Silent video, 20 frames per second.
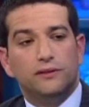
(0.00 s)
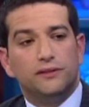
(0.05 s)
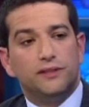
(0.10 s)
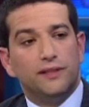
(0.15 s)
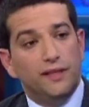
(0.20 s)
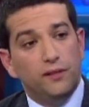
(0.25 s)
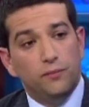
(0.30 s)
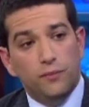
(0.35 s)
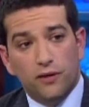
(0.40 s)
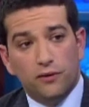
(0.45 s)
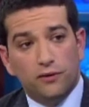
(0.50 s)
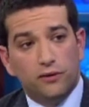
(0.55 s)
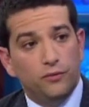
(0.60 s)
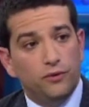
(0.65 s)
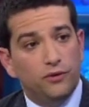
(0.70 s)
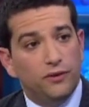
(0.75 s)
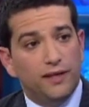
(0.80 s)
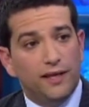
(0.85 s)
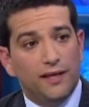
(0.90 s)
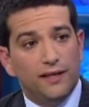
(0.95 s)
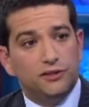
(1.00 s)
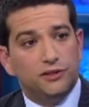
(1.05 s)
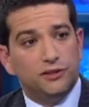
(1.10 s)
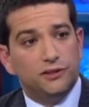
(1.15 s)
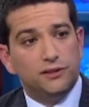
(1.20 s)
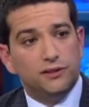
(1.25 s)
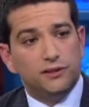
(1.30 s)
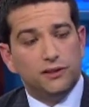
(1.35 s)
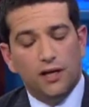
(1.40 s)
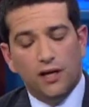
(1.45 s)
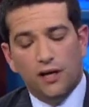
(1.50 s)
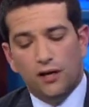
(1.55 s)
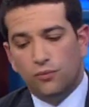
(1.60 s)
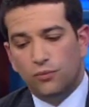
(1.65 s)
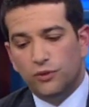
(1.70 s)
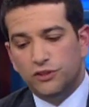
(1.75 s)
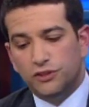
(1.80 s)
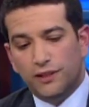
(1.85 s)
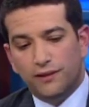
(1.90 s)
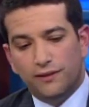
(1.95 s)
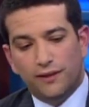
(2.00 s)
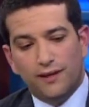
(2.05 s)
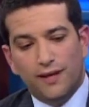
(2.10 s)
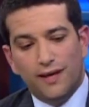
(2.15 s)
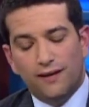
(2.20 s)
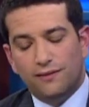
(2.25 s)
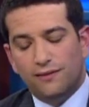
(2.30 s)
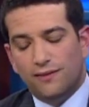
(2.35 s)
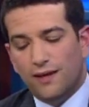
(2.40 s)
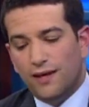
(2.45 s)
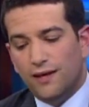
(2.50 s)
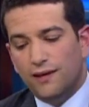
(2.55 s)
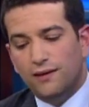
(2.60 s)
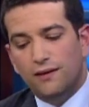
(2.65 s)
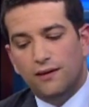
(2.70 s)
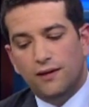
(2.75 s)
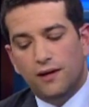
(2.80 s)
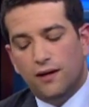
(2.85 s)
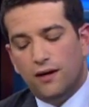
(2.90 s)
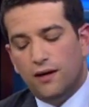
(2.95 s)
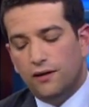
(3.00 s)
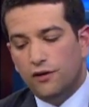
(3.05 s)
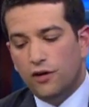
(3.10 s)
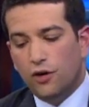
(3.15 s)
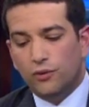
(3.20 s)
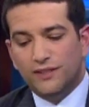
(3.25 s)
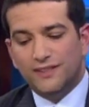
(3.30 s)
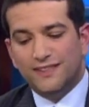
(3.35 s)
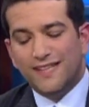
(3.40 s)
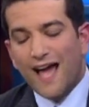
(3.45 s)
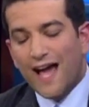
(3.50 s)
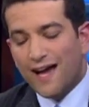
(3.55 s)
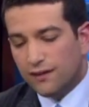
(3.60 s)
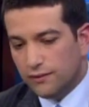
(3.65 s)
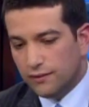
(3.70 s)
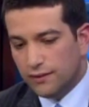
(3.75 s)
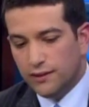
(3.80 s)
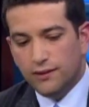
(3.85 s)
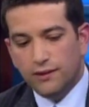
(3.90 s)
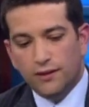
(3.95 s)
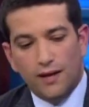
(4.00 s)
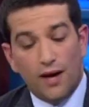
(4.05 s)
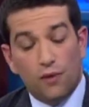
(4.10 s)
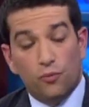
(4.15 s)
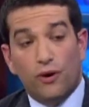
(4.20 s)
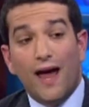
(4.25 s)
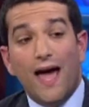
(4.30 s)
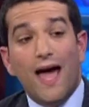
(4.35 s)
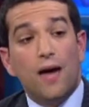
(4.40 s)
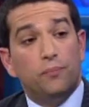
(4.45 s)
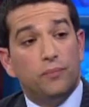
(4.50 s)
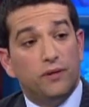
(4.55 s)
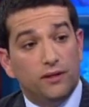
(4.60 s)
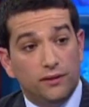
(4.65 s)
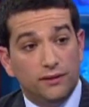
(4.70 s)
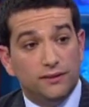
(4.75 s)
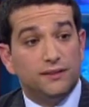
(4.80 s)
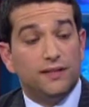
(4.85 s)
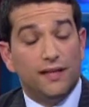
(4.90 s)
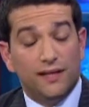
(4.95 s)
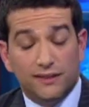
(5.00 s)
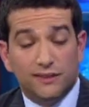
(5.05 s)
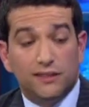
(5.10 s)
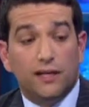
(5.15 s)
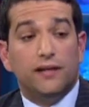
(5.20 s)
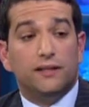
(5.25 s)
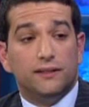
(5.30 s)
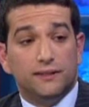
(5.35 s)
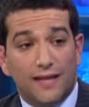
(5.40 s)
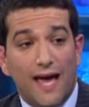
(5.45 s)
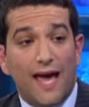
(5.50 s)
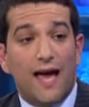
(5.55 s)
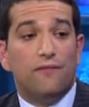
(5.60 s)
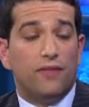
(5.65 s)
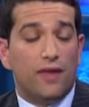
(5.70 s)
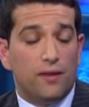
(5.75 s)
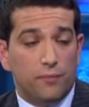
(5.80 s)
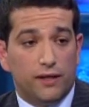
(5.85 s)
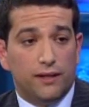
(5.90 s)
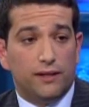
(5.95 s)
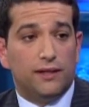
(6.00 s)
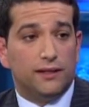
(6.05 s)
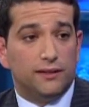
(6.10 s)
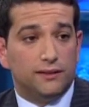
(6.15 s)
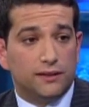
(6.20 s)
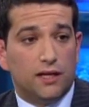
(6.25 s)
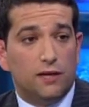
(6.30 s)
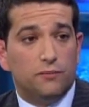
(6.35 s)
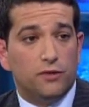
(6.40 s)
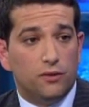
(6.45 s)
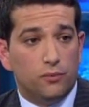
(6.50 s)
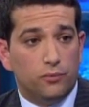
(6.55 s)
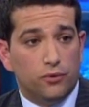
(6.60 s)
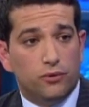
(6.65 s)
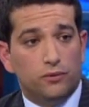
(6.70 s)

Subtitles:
There's email communications which indicate they know exactly, and we're happy and excited to have that many kids come to the pool.